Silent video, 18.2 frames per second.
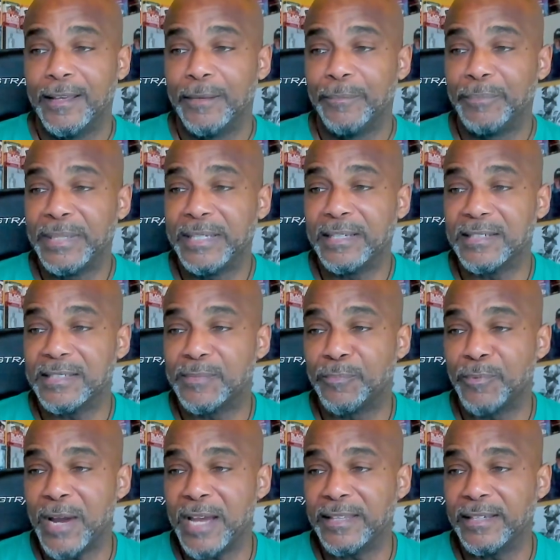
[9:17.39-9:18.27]
Because
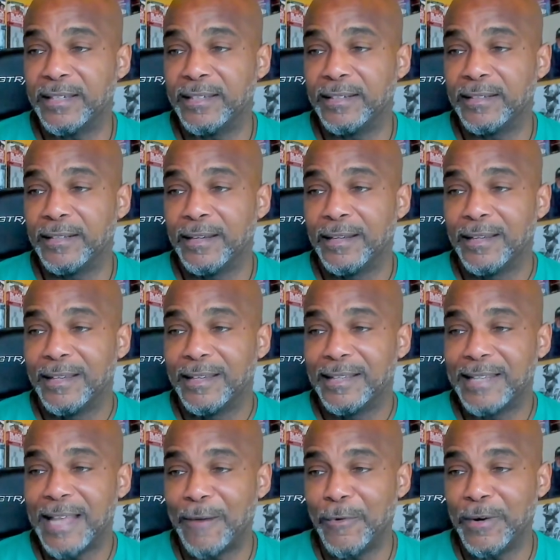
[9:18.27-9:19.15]
brother,
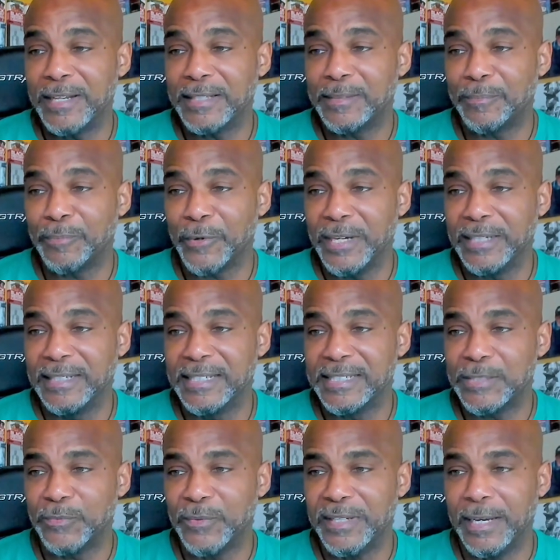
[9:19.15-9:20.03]
I wanted to bring
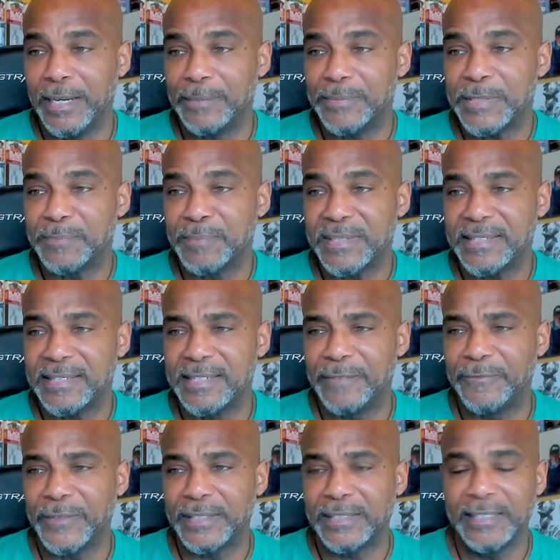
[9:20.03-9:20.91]
this one up
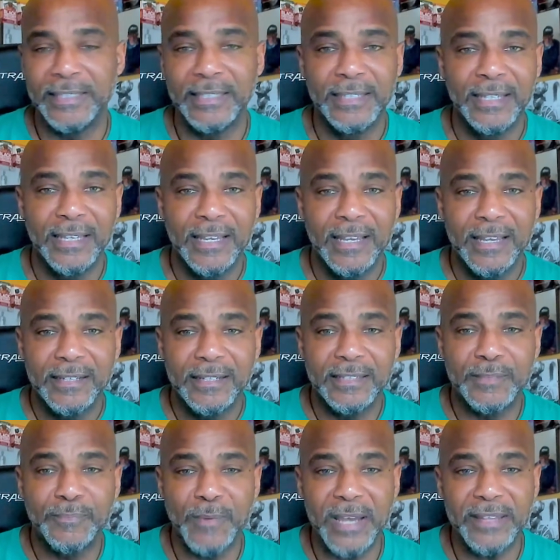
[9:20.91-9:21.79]
specifically, because
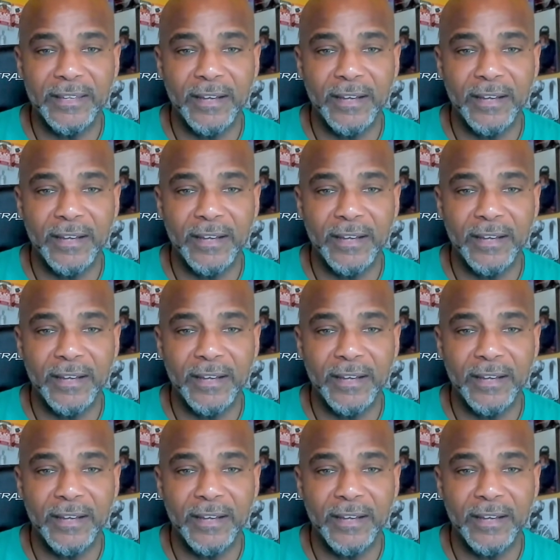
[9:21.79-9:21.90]
brother